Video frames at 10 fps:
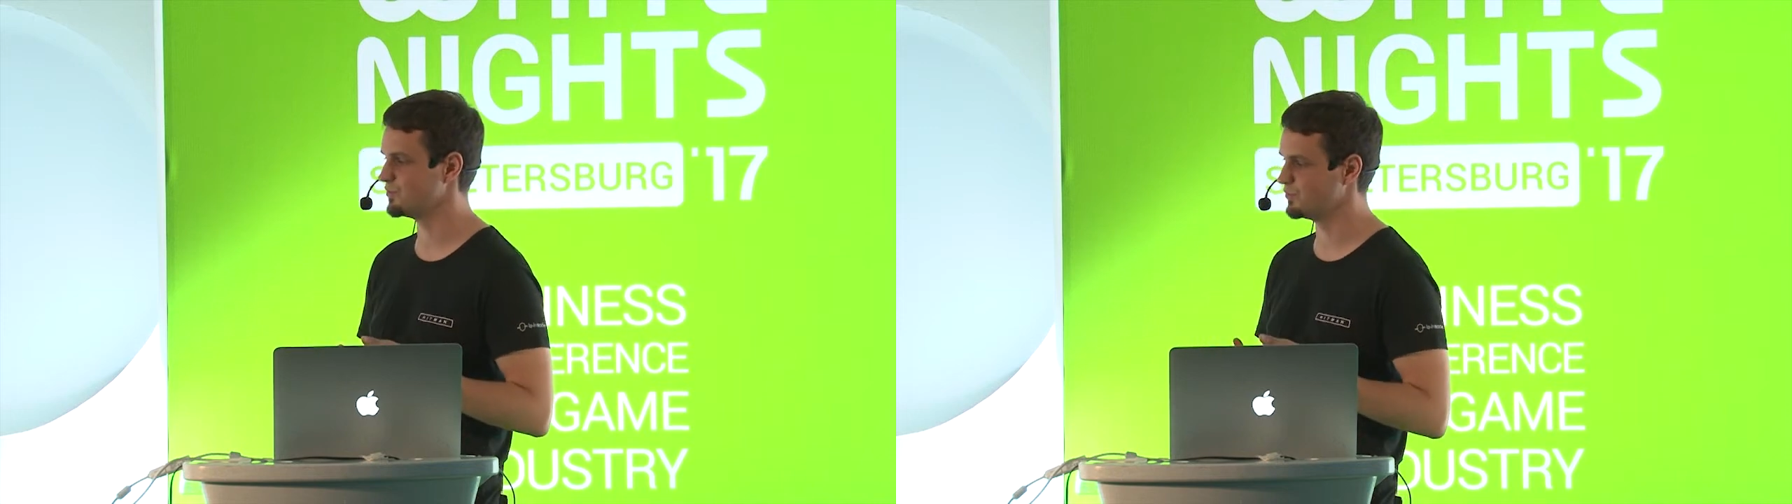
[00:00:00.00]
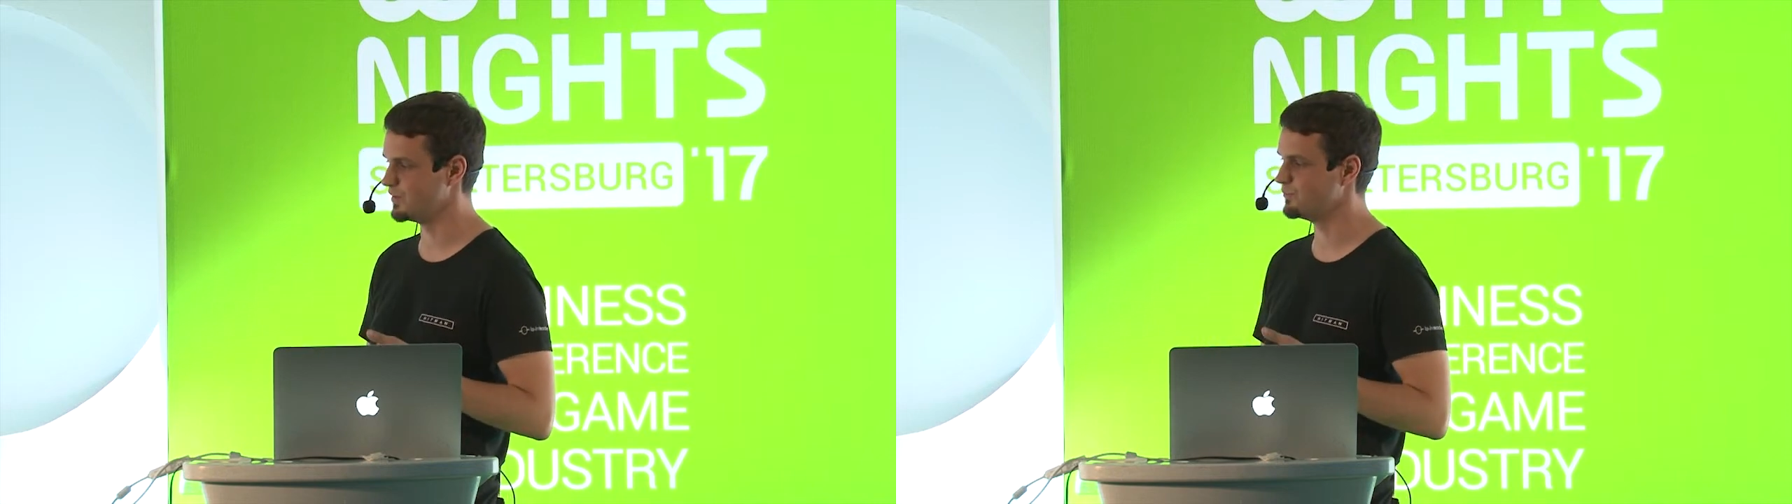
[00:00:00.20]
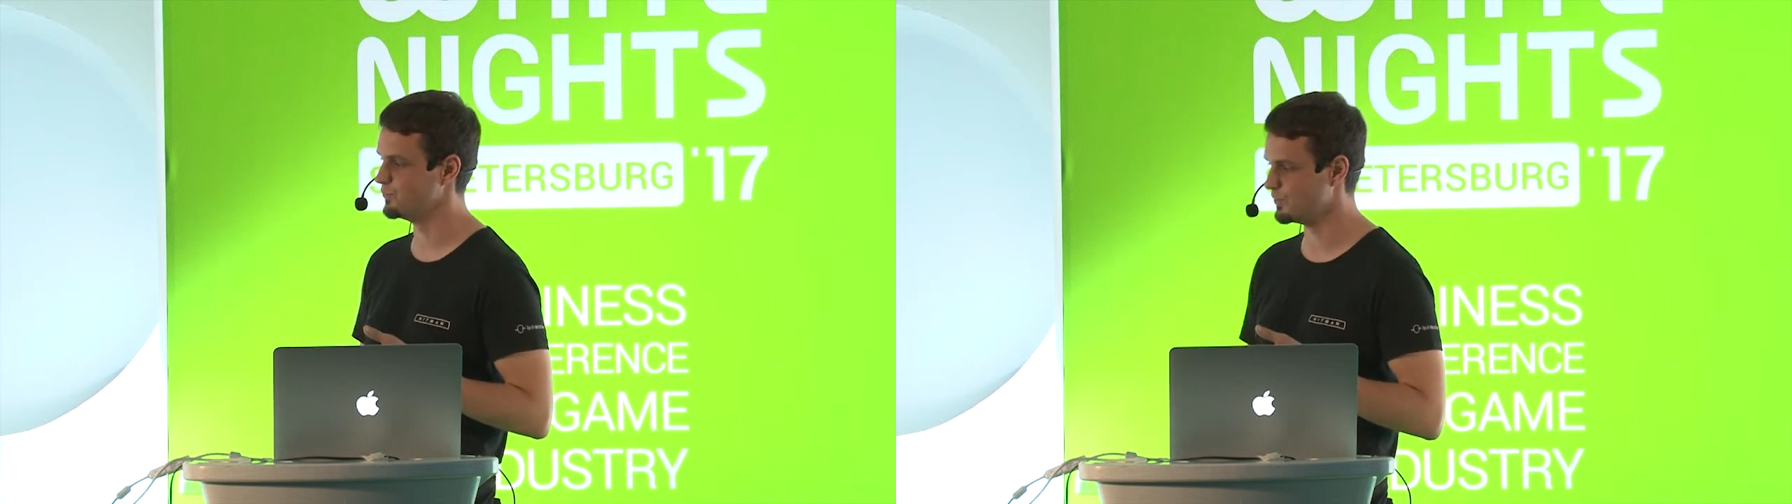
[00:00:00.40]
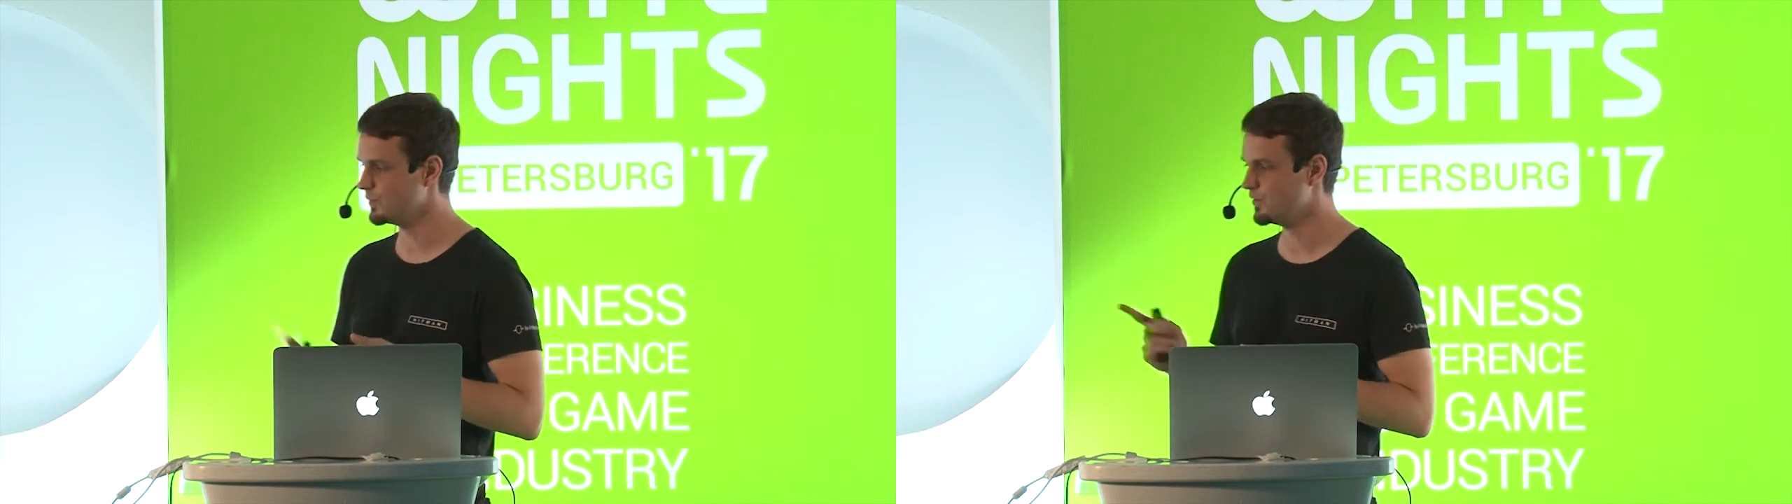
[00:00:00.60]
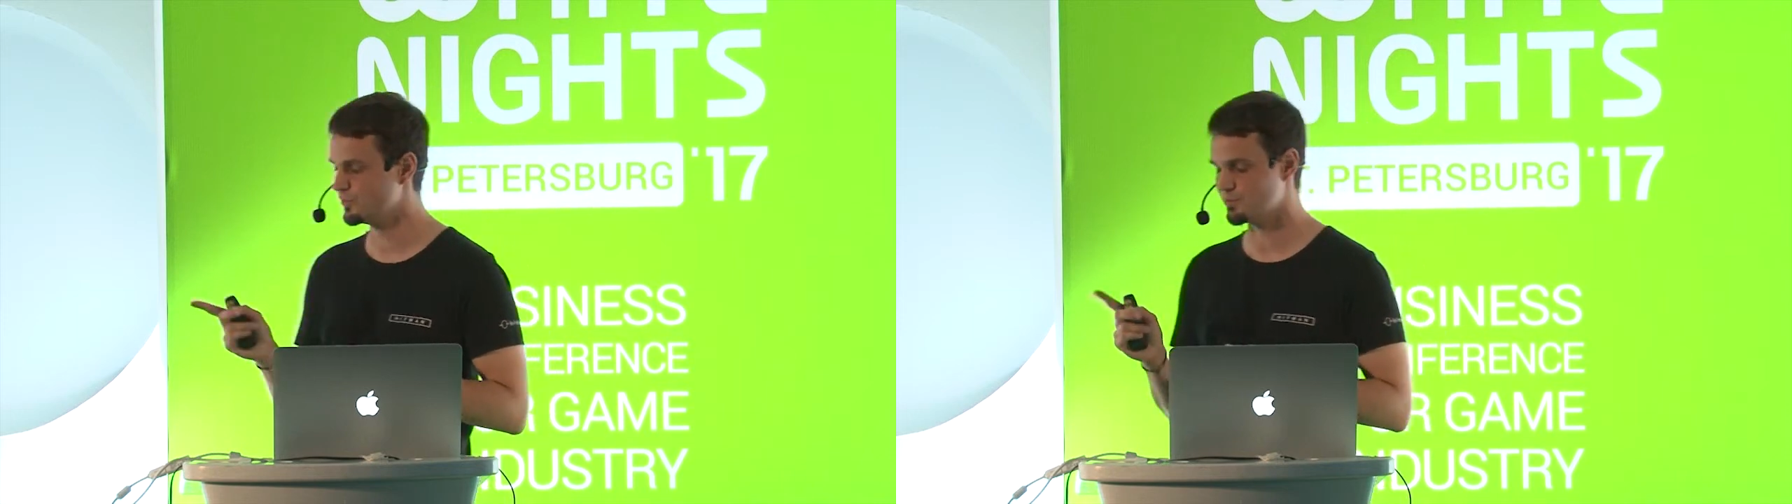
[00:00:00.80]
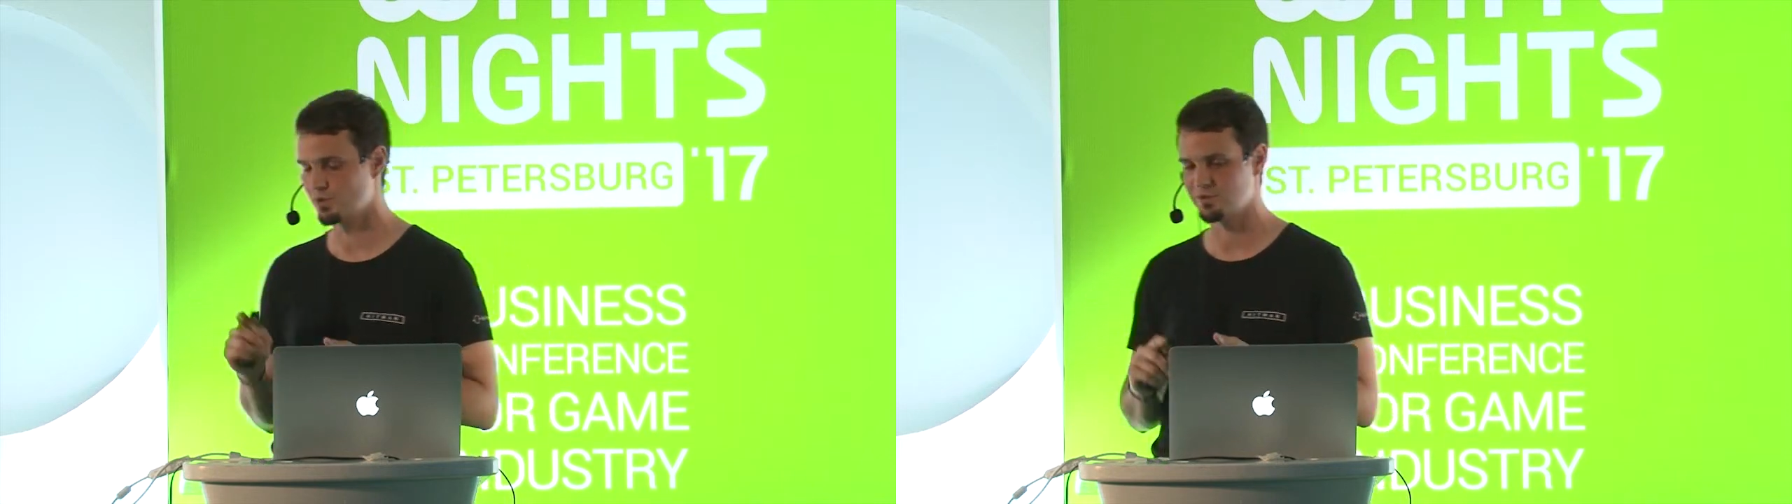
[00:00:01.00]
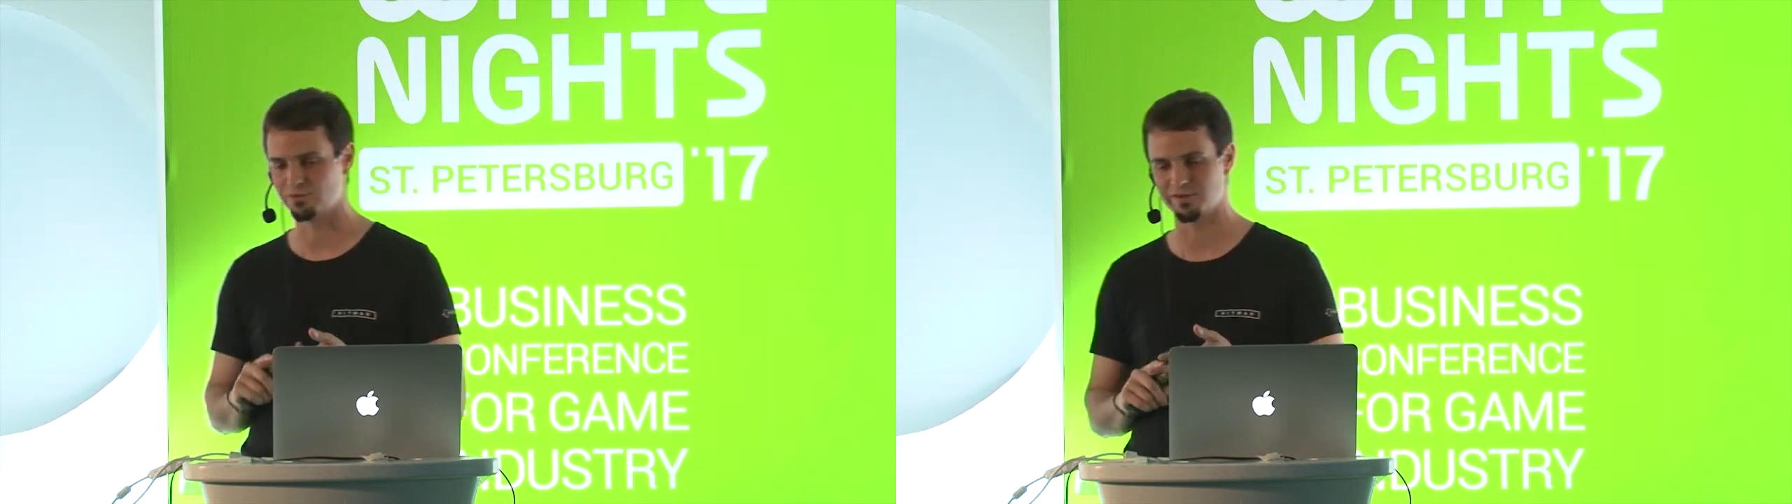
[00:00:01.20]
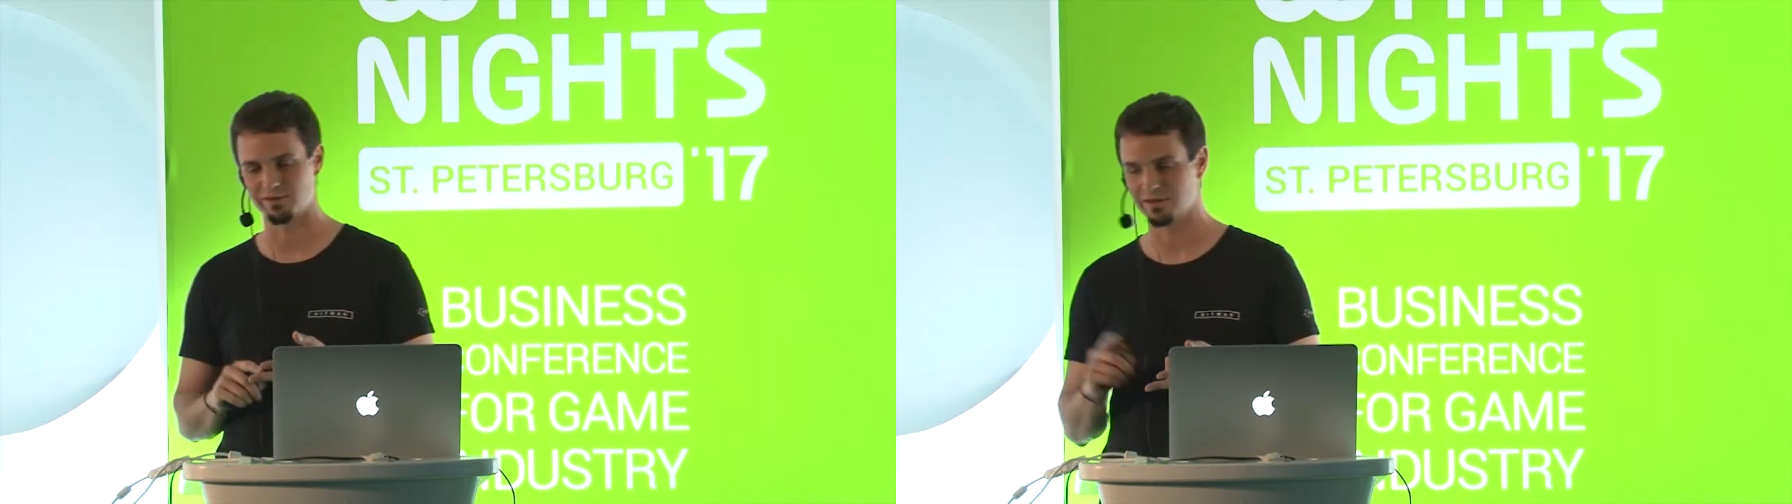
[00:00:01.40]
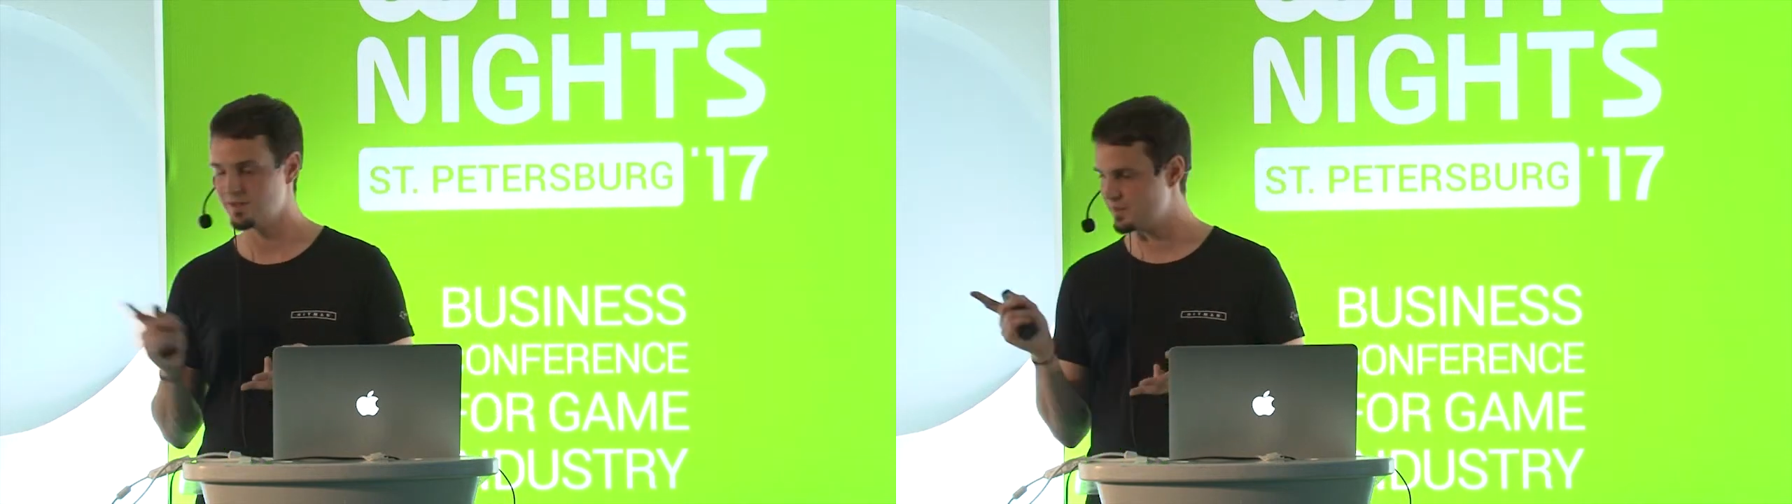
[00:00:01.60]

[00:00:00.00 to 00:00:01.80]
We will look more into this.